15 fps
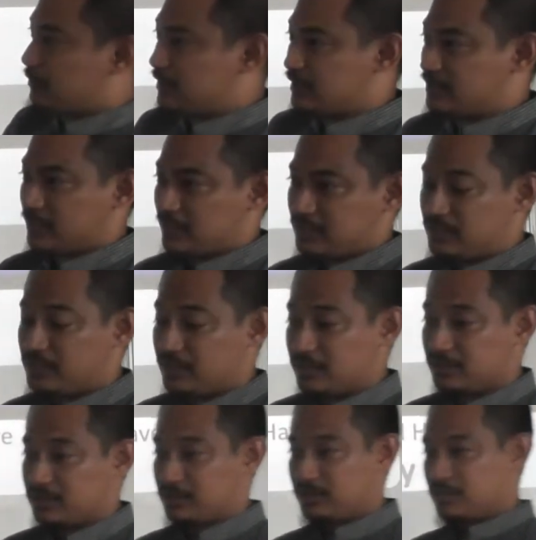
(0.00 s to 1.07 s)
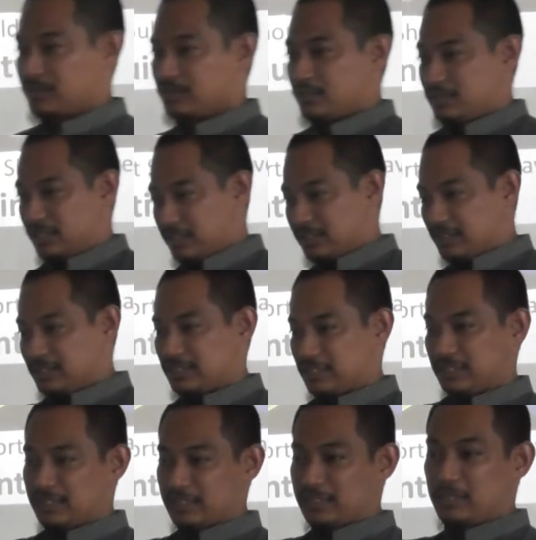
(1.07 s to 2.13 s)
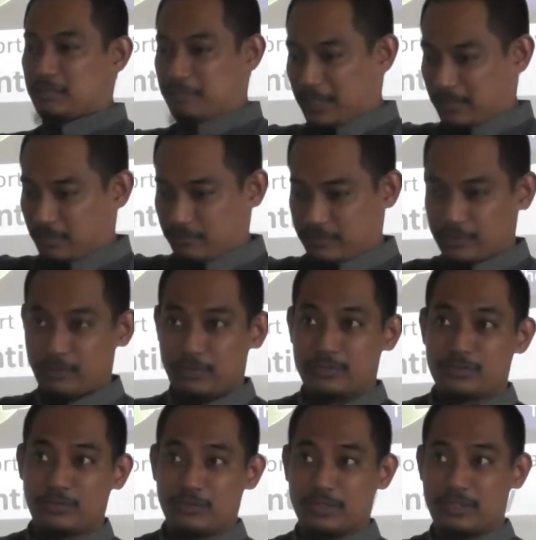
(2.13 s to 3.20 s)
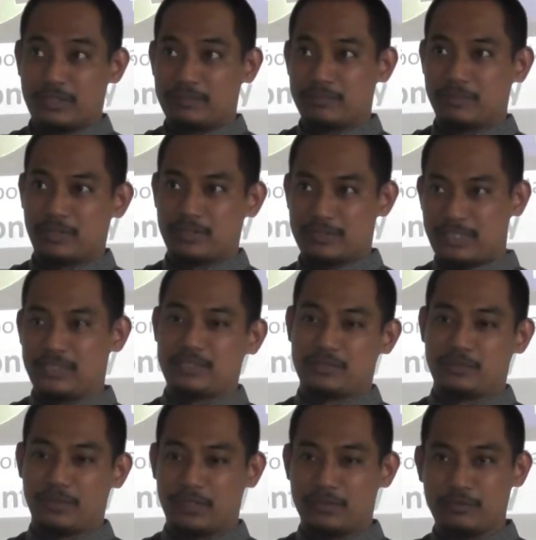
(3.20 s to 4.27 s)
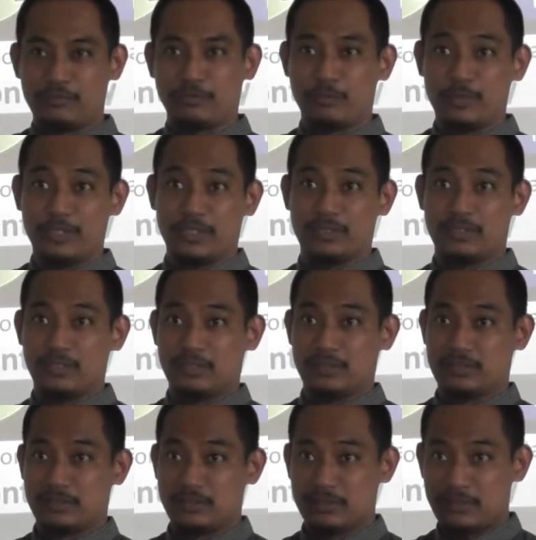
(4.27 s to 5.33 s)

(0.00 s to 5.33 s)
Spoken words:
we discussed here, that is integral part of the whole story, right? Because that is where you formulate things.